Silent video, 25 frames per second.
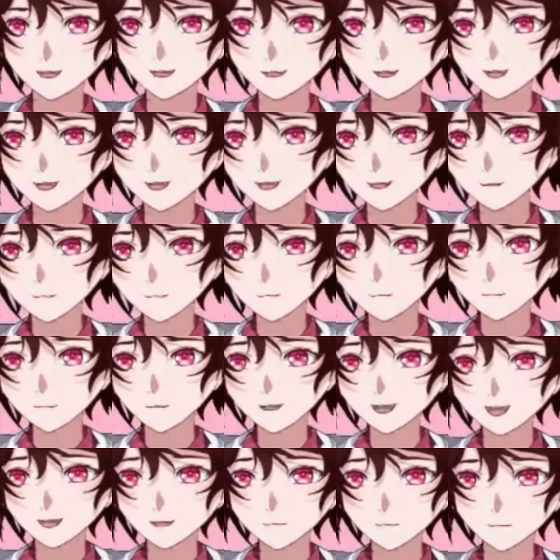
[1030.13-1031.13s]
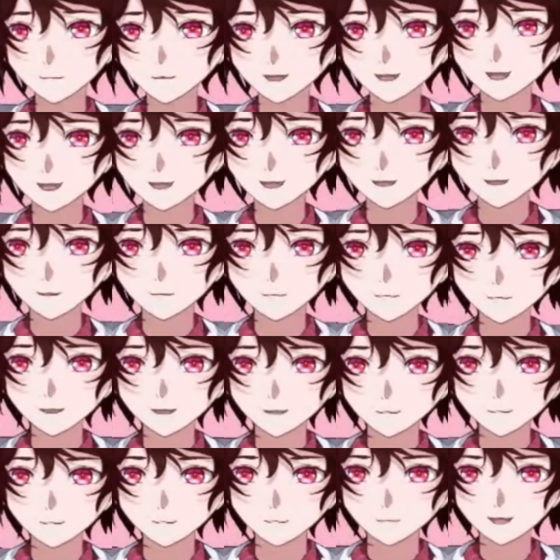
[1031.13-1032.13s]
um, yeah, uh, shipping is
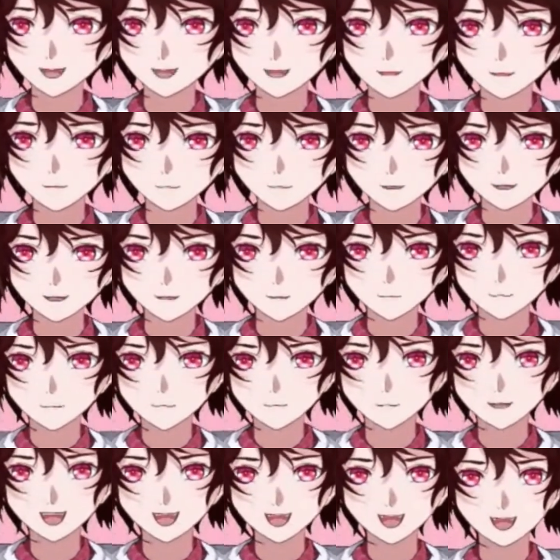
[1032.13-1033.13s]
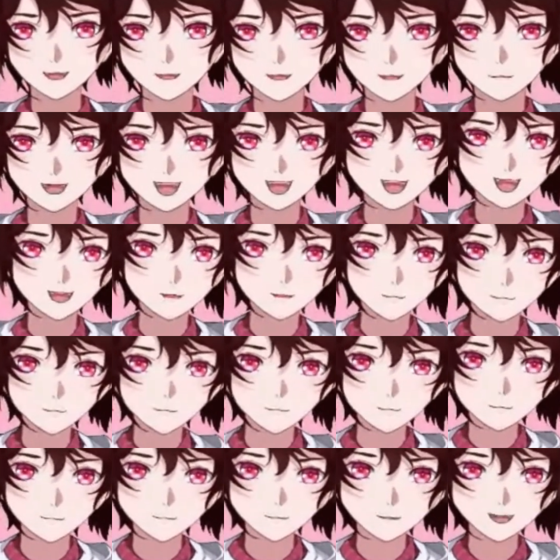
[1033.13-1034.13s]
prevailing already, and we
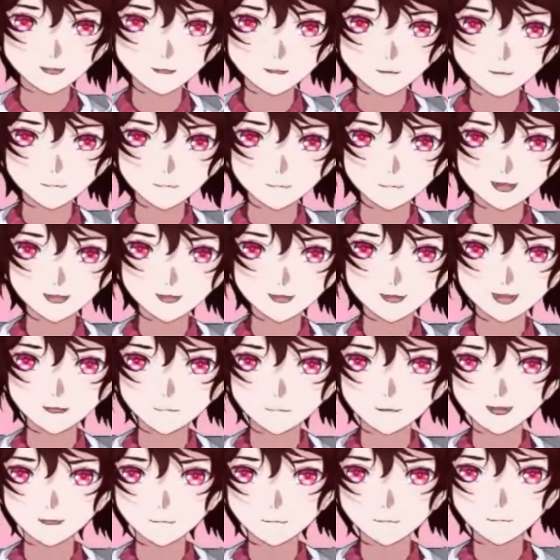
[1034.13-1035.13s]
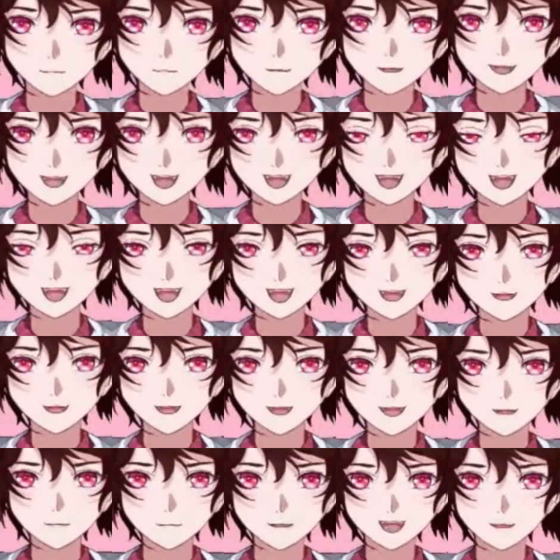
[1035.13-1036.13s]
would have guessed? I mean, it's it's
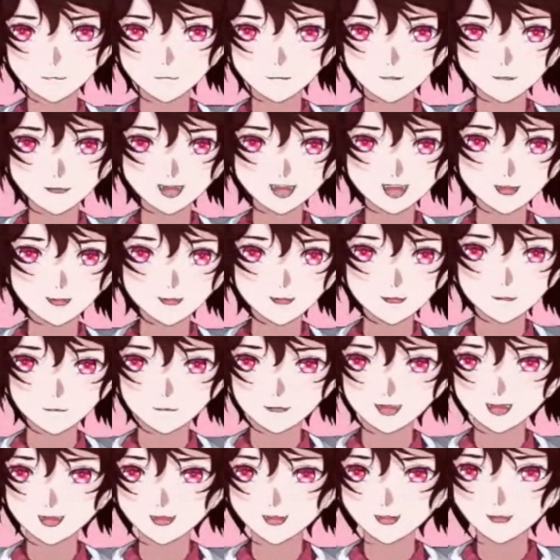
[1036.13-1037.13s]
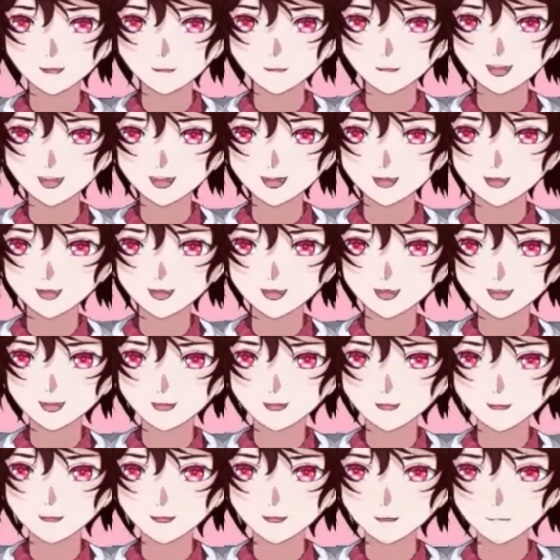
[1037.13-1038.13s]
part of our culture, right? So that's uh,
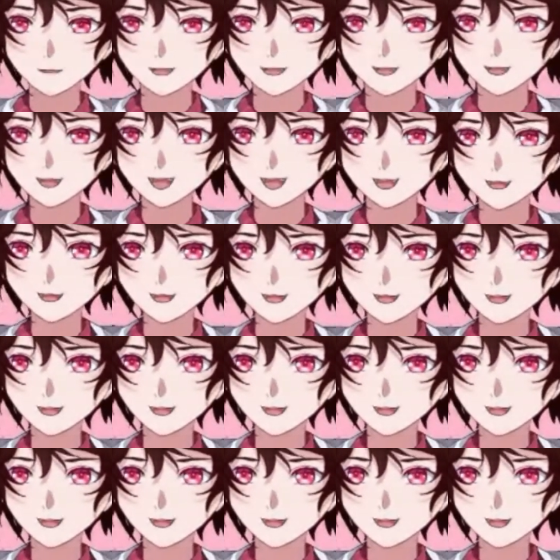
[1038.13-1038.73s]
it makes sense.